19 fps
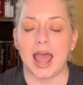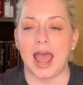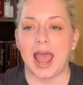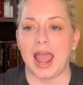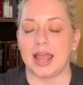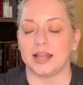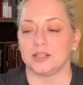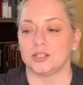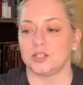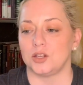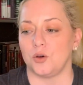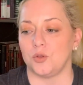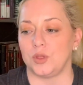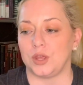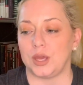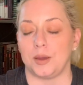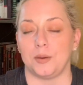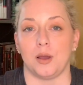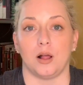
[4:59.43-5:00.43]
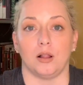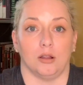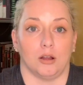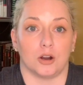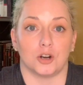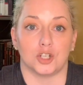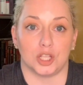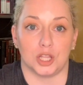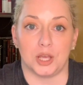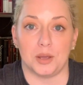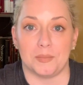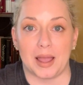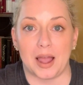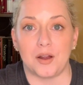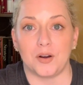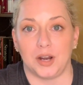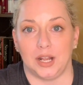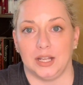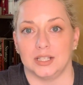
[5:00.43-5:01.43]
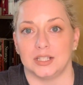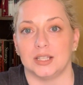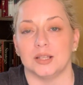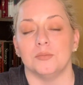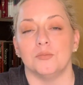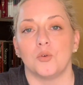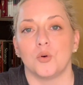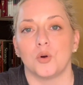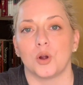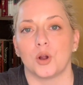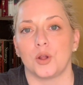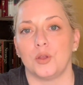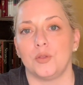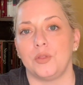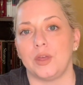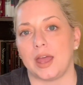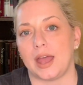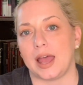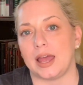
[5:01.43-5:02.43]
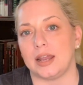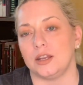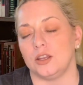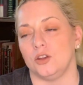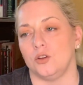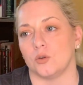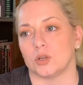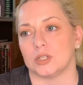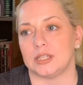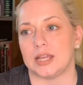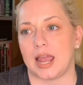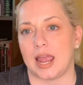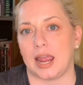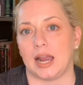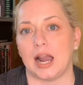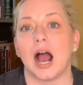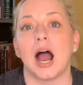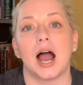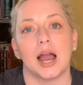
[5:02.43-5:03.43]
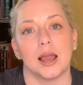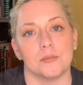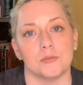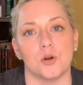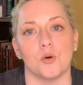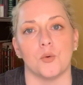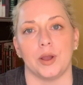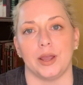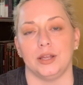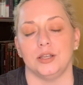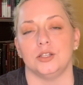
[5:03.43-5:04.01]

And so the larger the amount is, the more that you're saying I'm going